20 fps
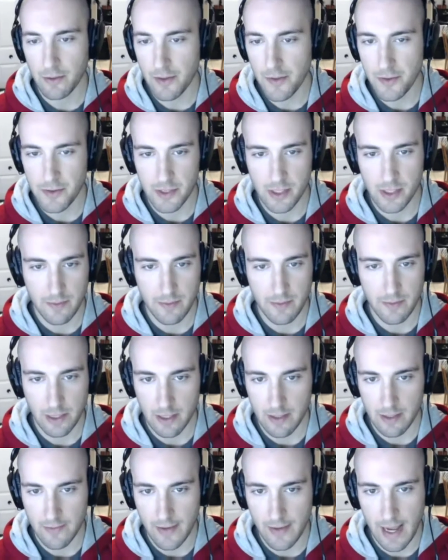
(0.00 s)
that there's going to be a
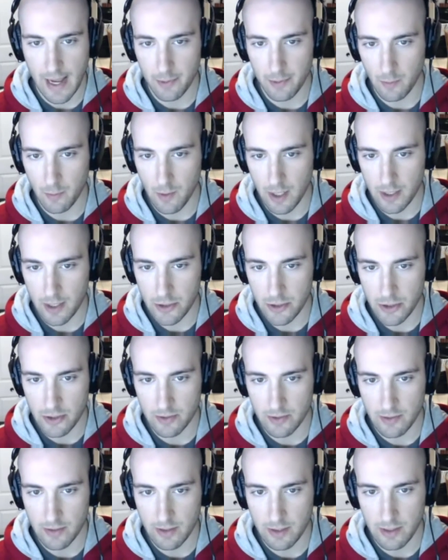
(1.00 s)
lot of Apple
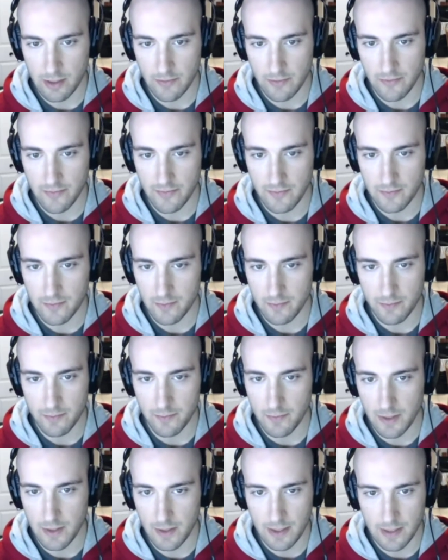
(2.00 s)
Watch kind
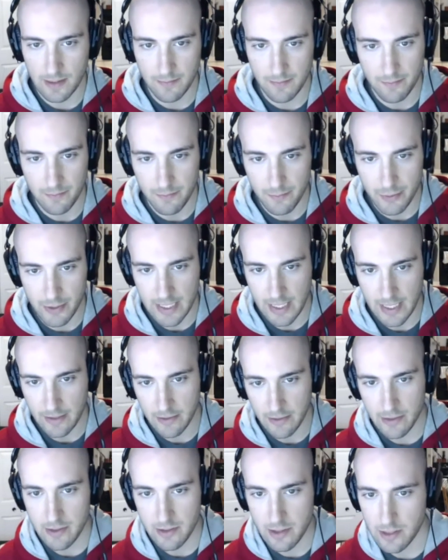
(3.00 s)
of
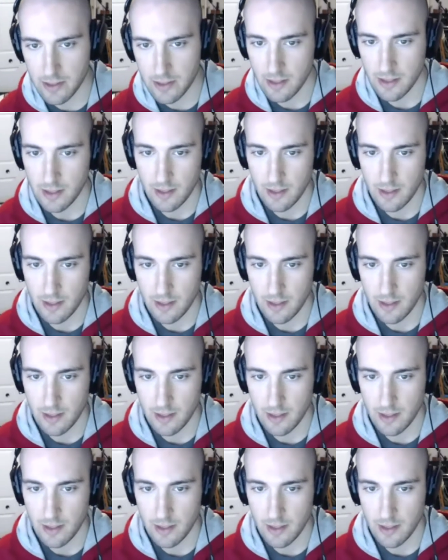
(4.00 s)
pretenders,